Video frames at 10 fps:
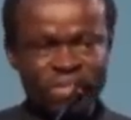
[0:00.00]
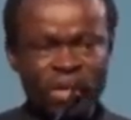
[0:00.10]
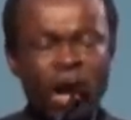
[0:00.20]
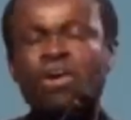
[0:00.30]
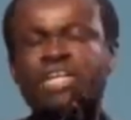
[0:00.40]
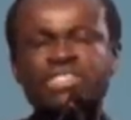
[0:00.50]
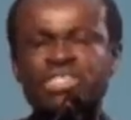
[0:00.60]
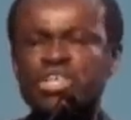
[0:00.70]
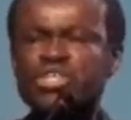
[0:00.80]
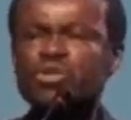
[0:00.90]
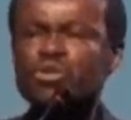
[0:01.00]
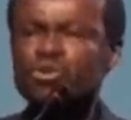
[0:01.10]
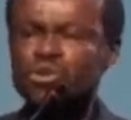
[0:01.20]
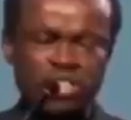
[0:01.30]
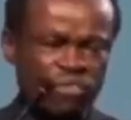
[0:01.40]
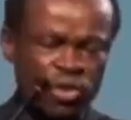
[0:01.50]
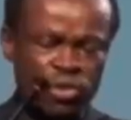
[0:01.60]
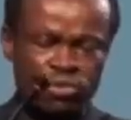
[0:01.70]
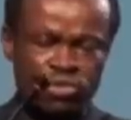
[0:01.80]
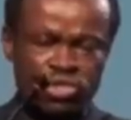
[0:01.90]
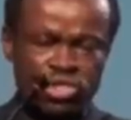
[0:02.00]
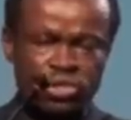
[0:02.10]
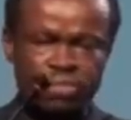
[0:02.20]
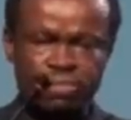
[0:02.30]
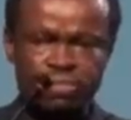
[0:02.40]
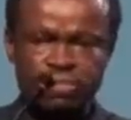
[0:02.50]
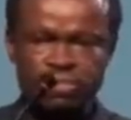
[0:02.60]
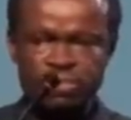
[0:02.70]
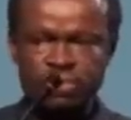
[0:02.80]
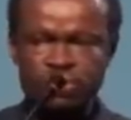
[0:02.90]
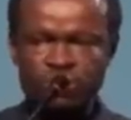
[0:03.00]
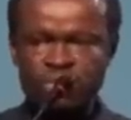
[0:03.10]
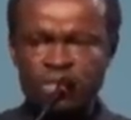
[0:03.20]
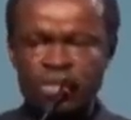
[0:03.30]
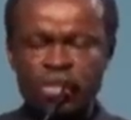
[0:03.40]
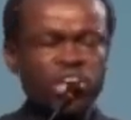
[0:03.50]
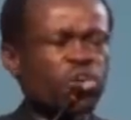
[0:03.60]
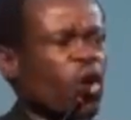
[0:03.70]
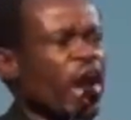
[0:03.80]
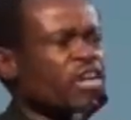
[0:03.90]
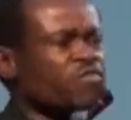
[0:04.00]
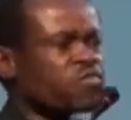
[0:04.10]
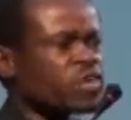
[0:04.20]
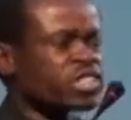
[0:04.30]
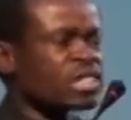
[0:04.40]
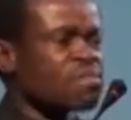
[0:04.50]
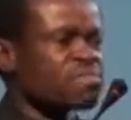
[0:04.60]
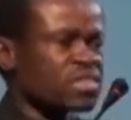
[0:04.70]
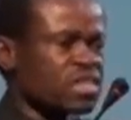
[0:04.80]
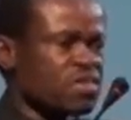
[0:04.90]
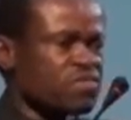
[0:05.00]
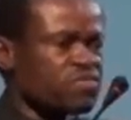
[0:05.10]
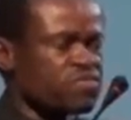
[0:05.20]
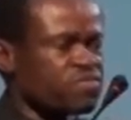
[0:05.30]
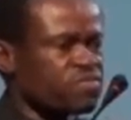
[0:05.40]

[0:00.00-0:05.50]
how does he use the vote? He waits for some thief